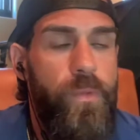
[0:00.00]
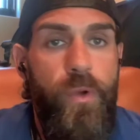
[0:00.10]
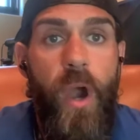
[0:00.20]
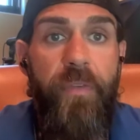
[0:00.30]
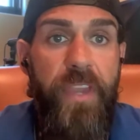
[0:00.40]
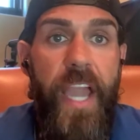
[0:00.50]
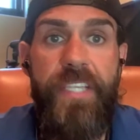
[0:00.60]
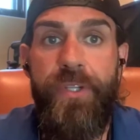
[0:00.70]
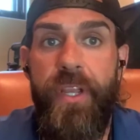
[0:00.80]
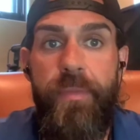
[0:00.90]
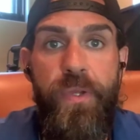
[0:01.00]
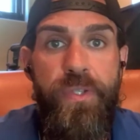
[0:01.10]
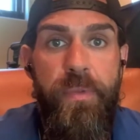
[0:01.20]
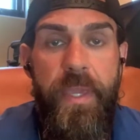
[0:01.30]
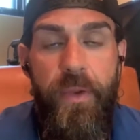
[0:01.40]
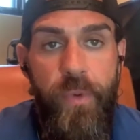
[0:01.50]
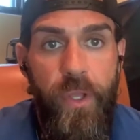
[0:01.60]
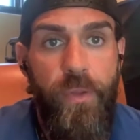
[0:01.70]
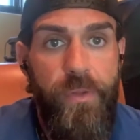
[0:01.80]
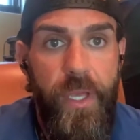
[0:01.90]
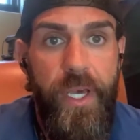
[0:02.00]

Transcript: Coffee ice cream used to be a real